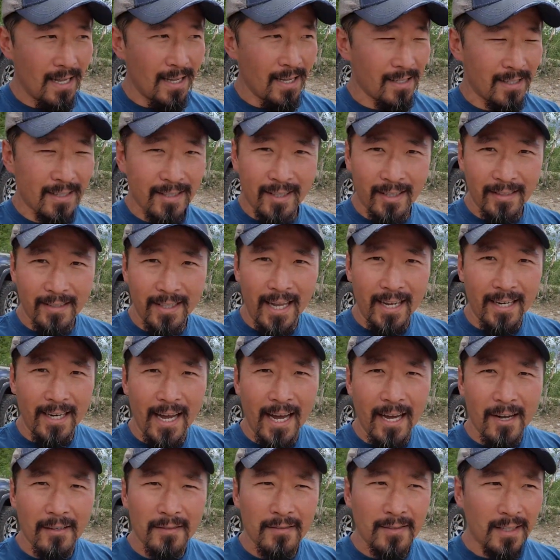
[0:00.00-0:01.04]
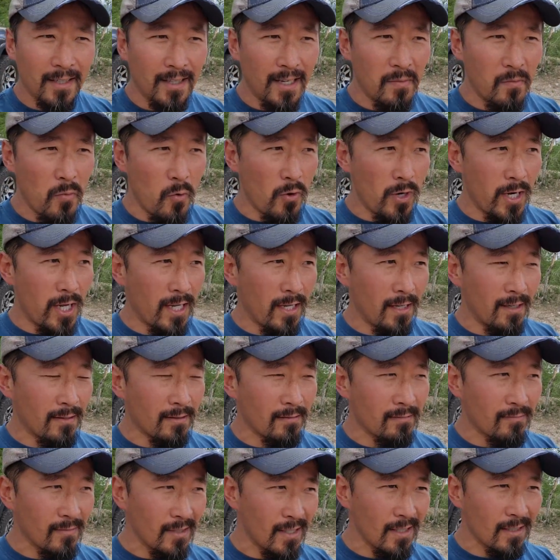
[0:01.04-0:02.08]
it's Sunday now, it's Sunday morning,
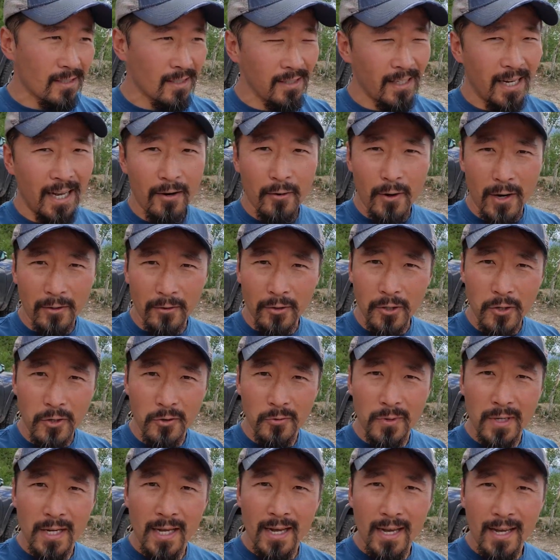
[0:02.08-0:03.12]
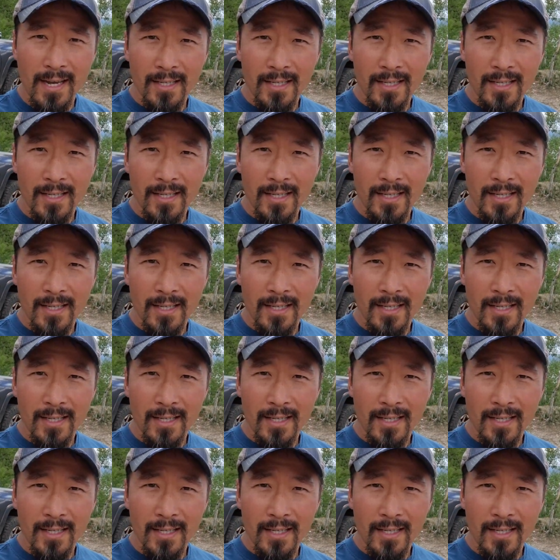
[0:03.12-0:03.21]
well, Sunday around noon.